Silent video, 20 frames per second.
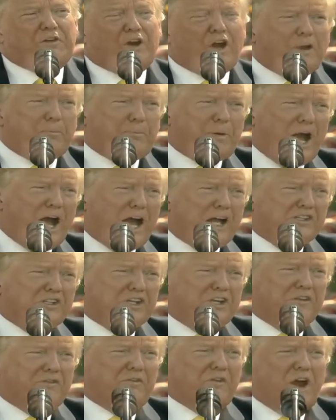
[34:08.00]
very
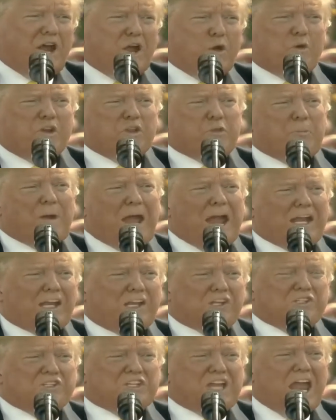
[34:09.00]
positive way with
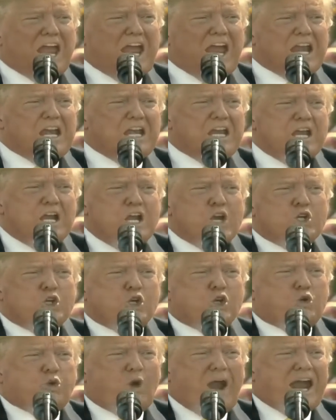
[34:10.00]
Pakistan
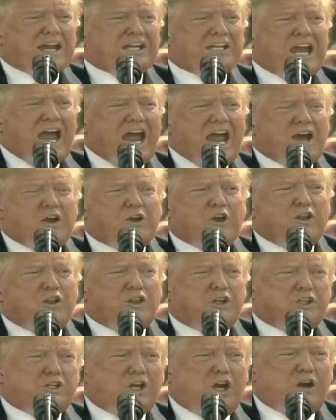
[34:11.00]
to crack down on
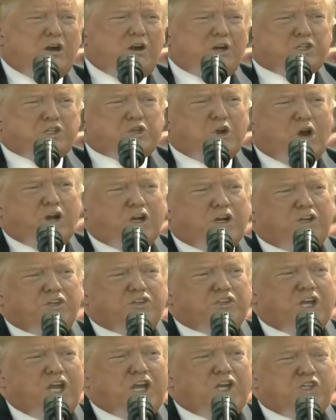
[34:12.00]
the terrorist
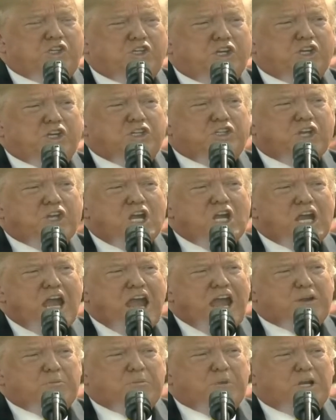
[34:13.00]
organizations
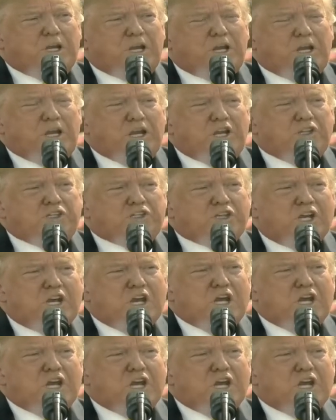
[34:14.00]
and militants